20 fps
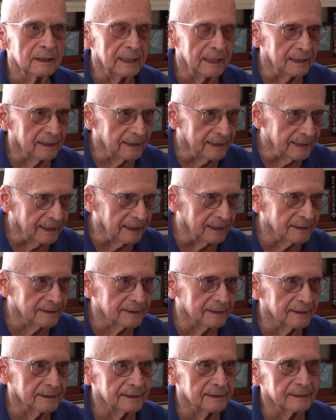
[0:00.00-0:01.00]
They had
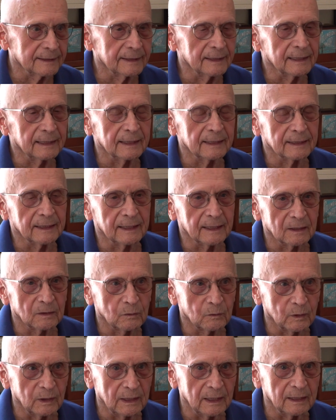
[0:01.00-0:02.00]
dances, and they had
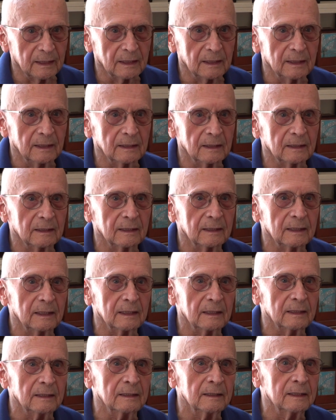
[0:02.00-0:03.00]
country night, and
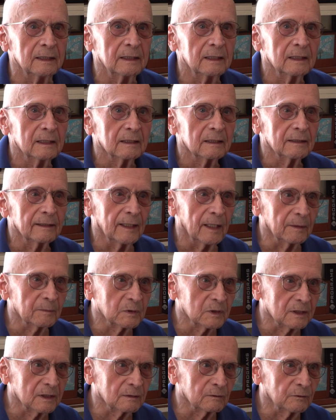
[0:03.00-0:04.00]
they had
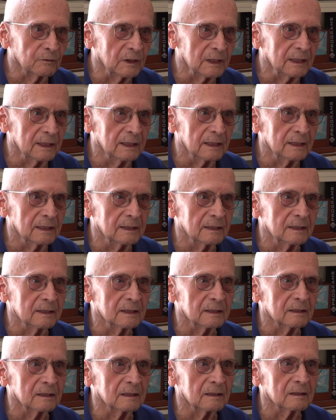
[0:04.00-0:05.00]
lobster
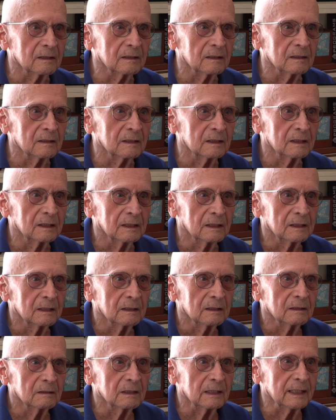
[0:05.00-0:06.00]
feeds and
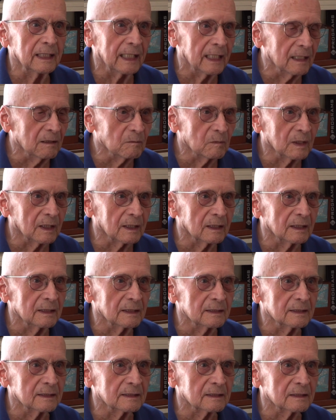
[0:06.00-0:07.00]
game
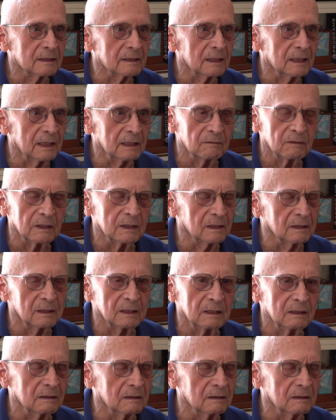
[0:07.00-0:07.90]
nights, everything.